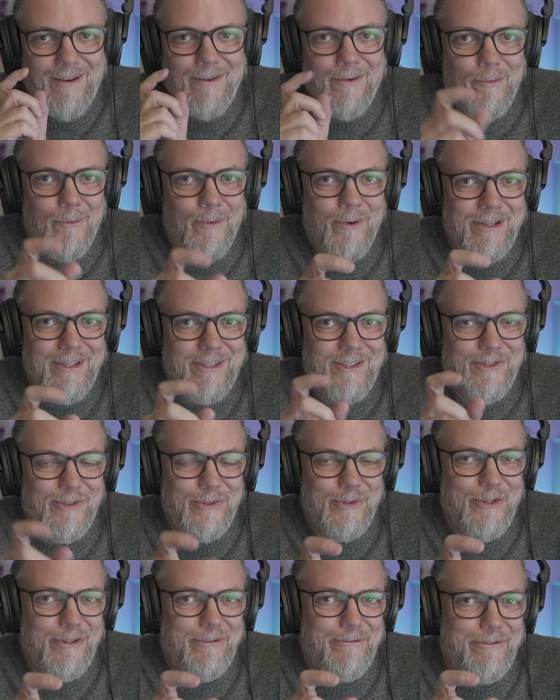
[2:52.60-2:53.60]
One
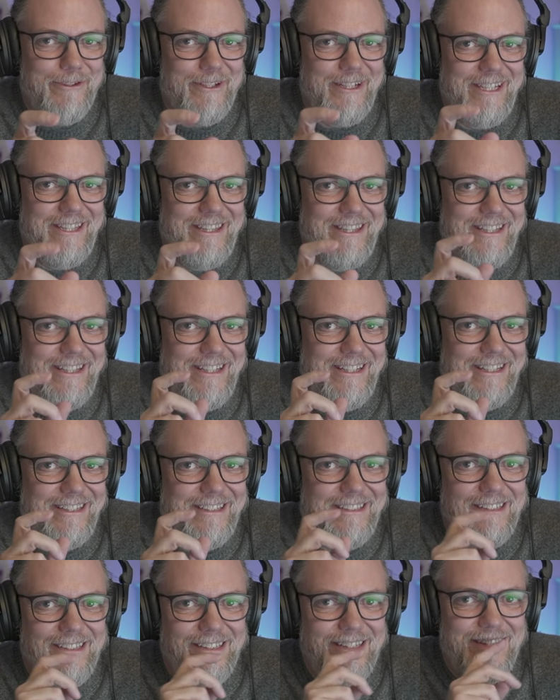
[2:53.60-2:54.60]
sort of funny
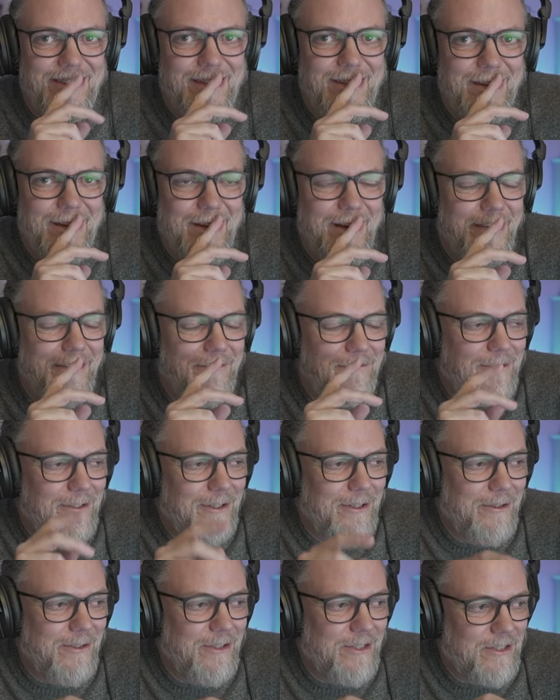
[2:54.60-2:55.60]
thing that I've
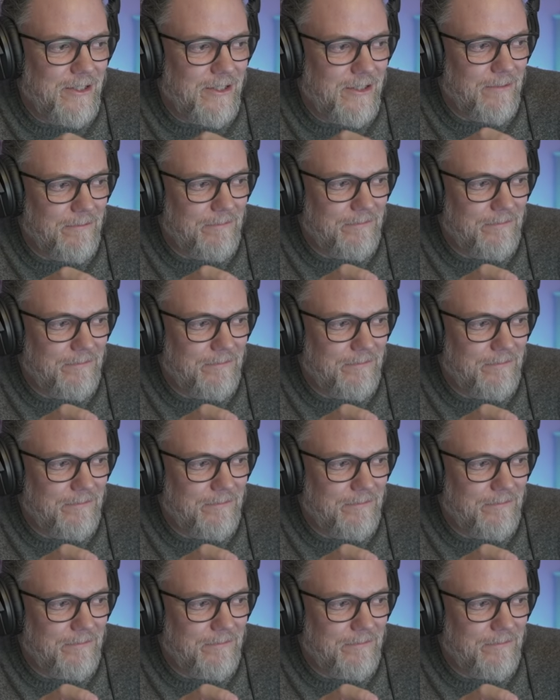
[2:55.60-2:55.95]
noticed,